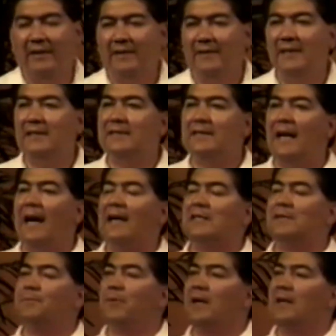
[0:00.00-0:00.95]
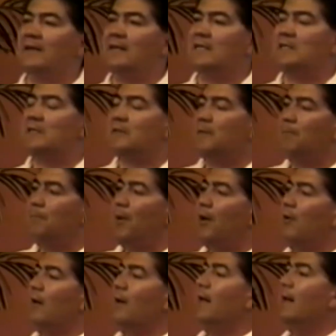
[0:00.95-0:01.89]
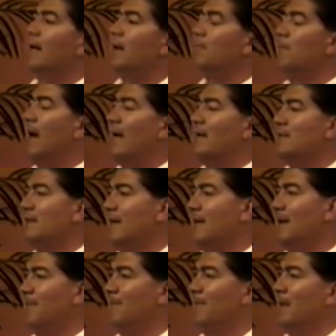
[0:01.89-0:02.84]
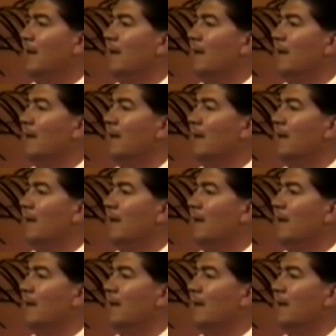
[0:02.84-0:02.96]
these guys bring this paralytic man to him.